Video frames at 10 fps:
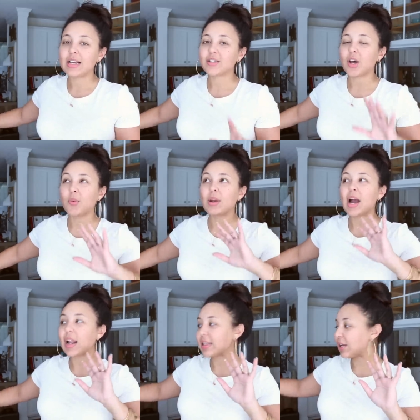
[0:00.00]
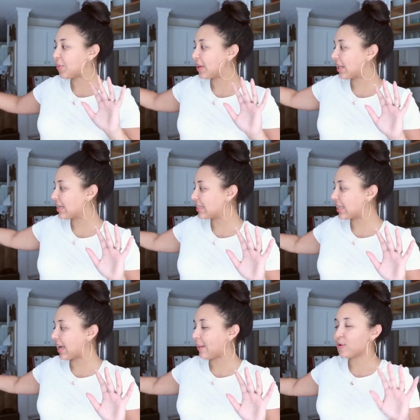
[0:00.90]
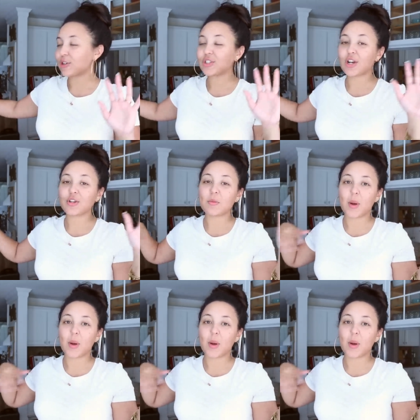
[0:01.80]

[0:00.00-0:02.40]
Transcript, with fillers: so we got a little bit of this and then I'm going to show you